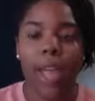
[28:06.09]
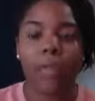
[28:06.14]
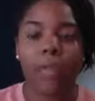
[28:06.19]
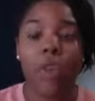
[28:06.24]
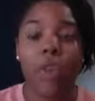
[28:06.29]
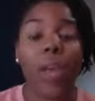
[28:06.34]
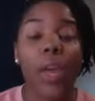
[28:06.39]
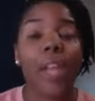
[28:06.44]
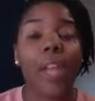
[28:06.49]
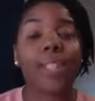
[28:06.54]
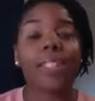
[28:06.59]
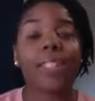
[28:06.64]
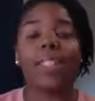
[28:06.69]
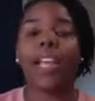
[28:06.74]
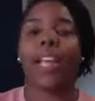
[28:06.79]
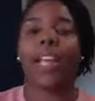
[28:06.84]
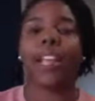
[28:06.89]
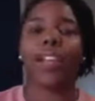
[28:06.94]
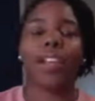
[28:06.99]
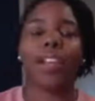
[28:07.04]
If you get
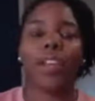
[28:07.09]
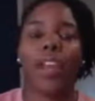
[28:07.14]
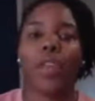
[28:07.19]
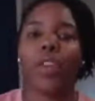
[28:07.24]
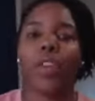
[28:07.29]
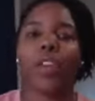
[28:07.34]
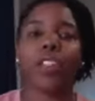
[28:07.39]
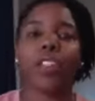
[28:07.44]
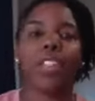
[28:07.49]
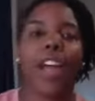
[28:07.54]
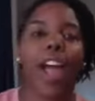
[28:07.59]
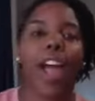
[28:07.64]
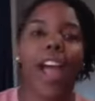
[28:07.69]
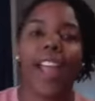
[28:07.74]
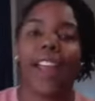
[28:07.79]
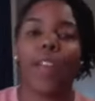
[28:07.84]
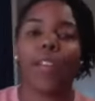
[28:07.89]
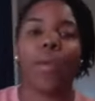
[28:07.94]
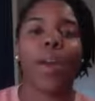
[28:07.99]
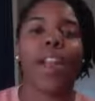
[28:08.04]
sick, if you're
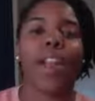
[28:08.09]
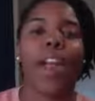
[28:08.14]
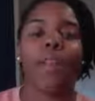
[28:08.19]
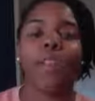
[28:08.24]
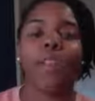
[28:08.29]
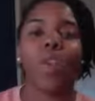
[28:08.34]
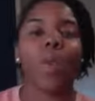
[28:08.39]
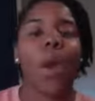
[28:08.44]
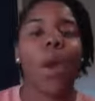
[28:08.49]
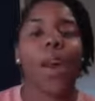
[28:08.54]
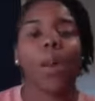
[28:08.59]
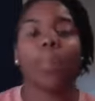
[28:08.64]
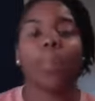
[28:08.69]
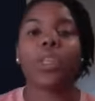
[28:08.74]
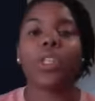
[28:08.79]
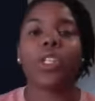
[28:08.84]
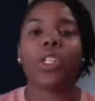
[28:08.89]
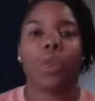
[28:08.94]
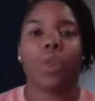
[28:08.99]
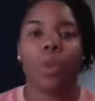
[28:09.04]
tired, whatever, you got to
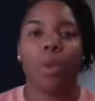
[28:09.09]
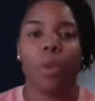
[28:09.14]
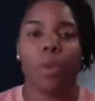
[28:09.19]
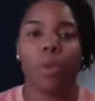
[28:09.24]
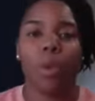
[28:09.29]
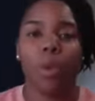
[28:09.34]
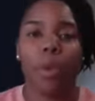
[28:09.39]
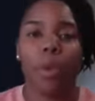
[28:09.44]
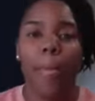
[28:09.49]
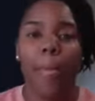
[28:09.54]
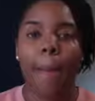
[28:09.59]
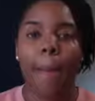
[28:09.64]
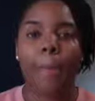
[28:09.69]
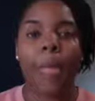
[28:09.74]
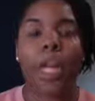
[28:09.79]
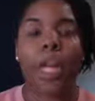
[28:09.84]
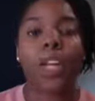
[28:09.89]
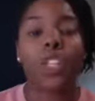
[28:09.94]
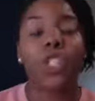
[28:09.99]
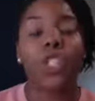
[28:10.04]
push through
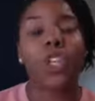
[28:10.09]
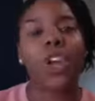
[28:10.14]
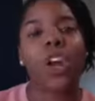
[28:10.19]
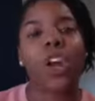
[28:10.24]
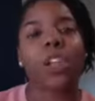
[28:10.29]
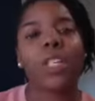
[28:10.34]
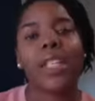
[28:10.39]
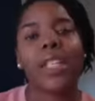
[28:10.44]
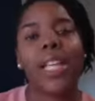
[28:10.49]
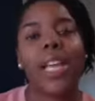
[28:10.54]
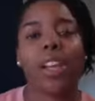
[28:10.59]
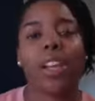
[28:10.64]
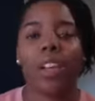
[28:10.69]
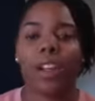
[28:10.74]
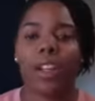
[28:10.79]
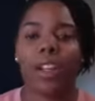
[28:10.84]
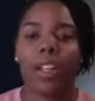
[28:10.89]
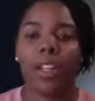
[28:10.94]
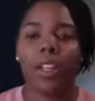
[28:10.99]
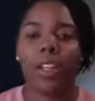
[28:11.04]
because you're the
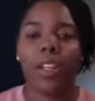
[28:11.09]
leader.